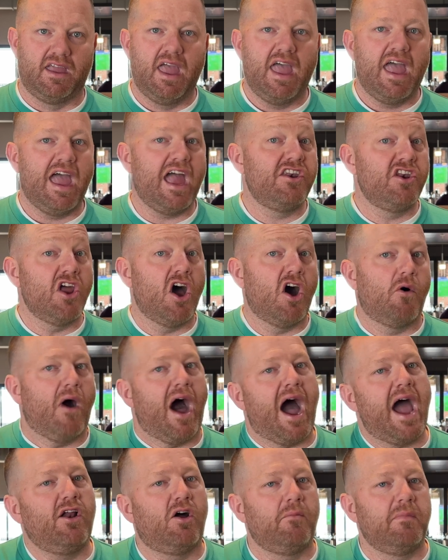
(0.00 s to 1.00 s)
And no,
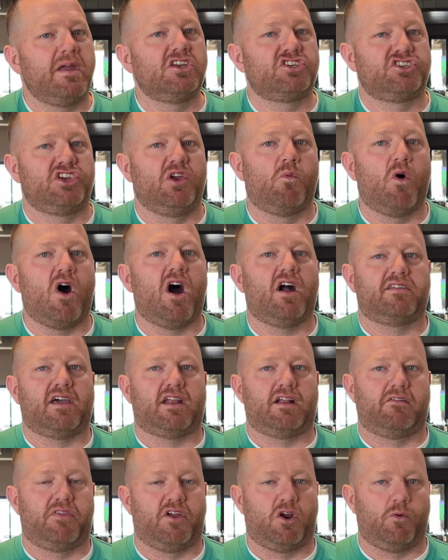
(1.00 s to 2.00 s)
I don't mean she walked
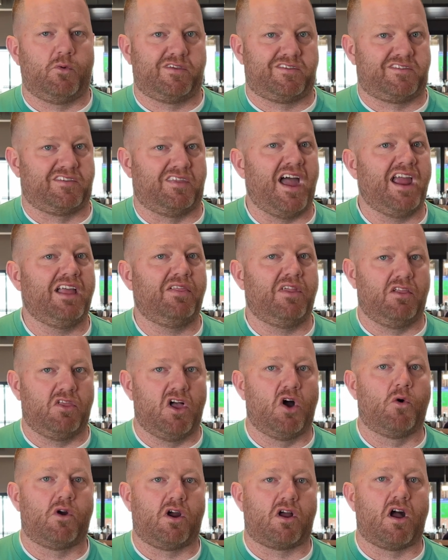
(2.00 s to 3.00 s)
out of there with slightly
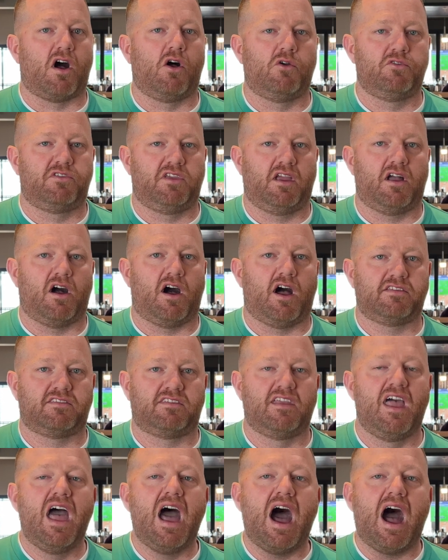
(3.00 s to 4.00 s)
lower closing
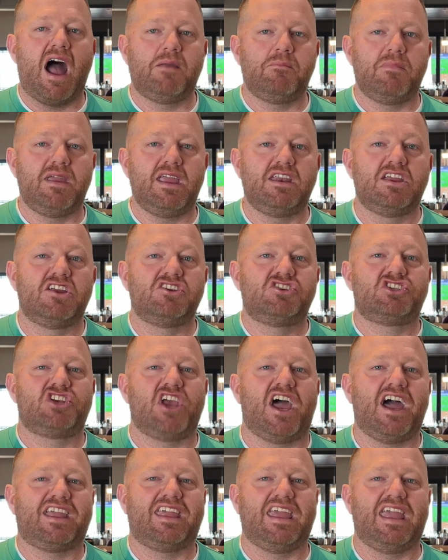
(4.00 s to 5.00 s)
costs. I mean
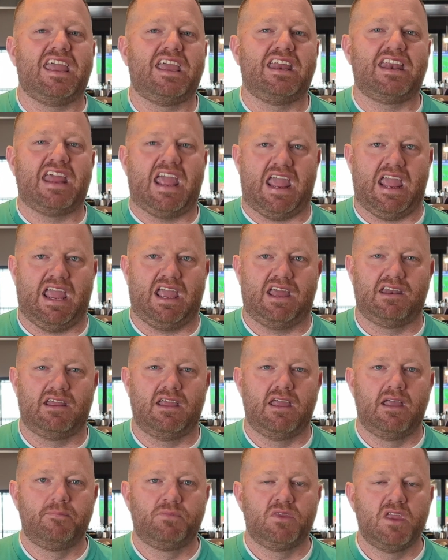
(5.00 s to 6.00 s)
check in hand.
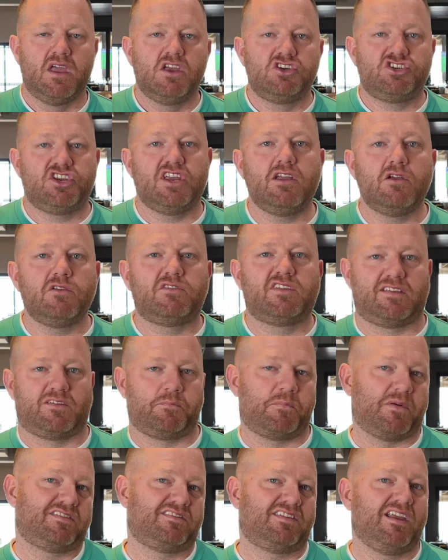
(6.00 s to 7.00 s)
She used a
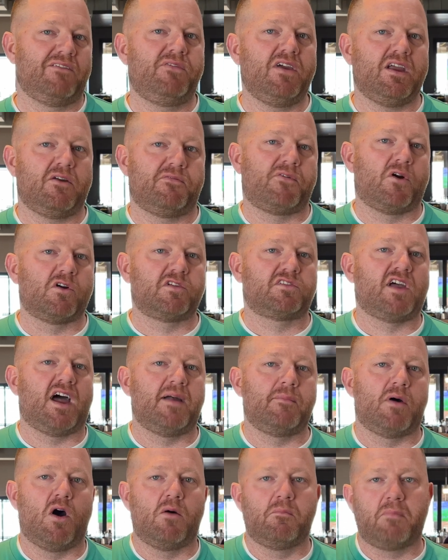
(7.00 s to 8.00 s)
specific
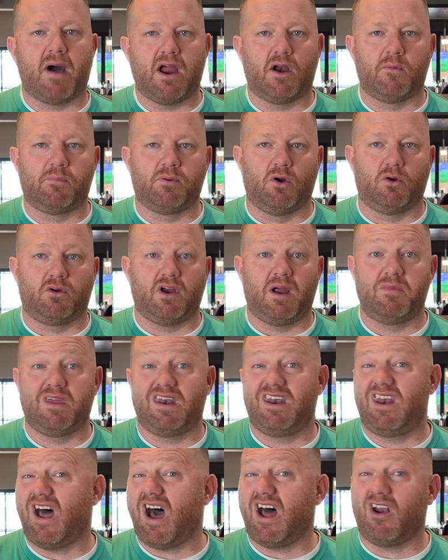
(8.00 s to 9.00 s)
first-time homebuyer program
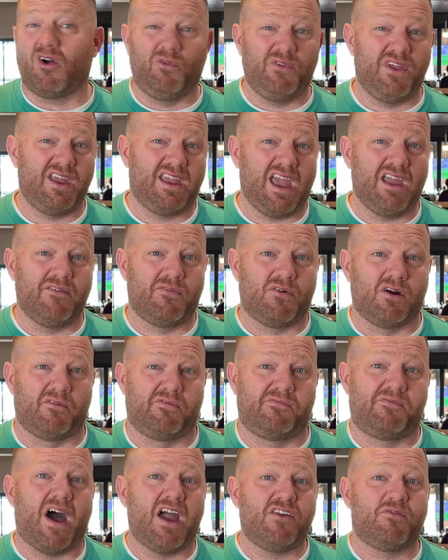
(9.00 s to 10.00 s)
that not only gave her a
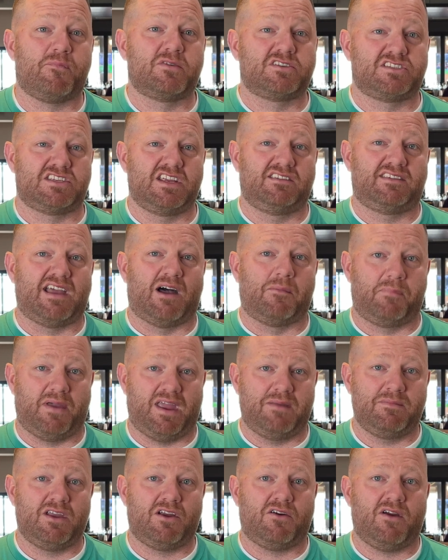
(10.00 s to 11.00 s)
5% down
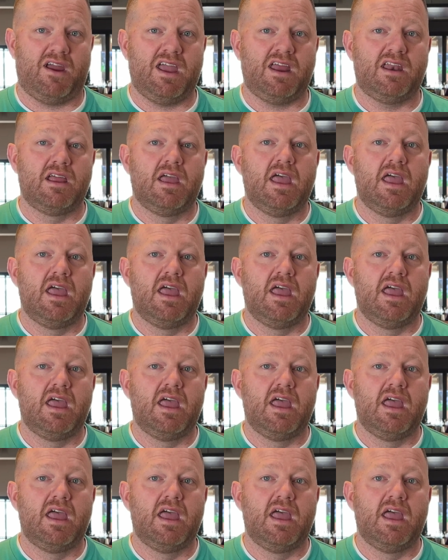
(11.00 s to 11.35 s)
payment grant,